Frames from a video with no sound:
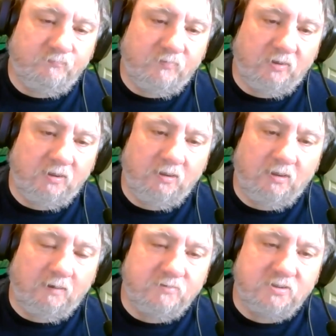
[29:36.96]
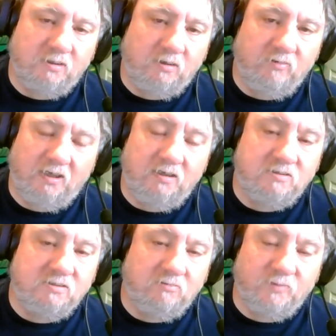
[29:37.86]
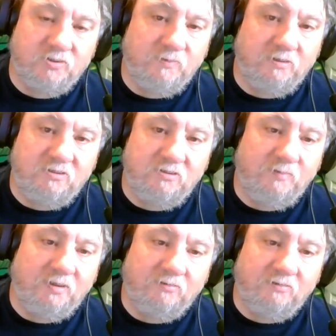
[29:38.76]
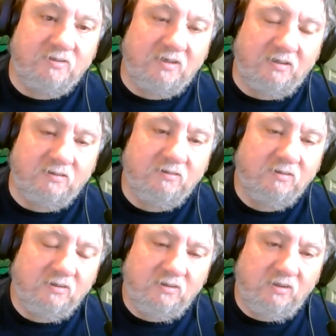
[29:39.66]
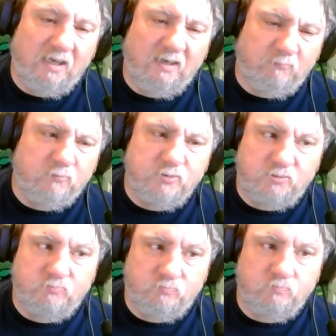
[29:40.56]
thing, and I was like, okay, so it must be a 2 meter antenna, and it was